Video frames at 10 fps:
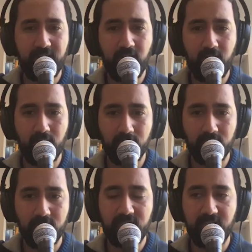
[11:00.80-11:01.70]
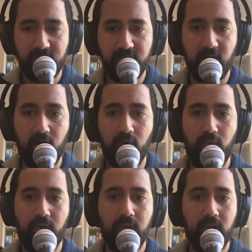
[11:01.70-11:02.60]
now sit
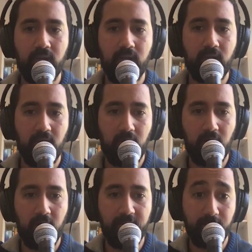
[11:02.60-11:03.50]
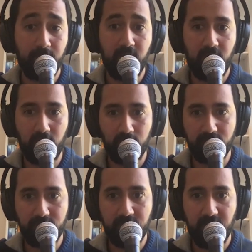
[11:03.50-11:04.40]
down uh, in my
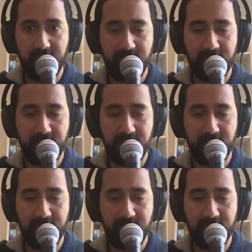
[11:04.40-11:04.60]
house and